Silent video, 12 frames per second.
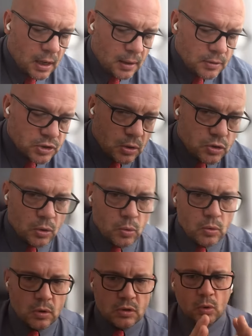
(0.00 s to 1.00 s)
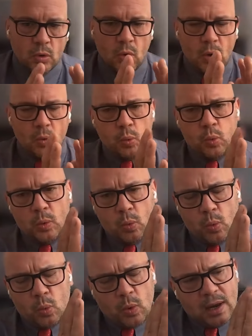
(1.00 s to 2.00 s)
so, so, so
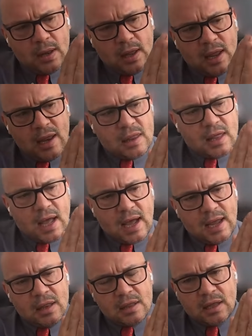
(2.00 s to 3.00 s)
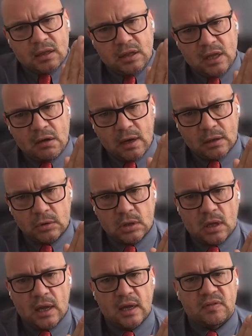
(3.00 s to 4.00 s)
in that, in that theoretical sleight of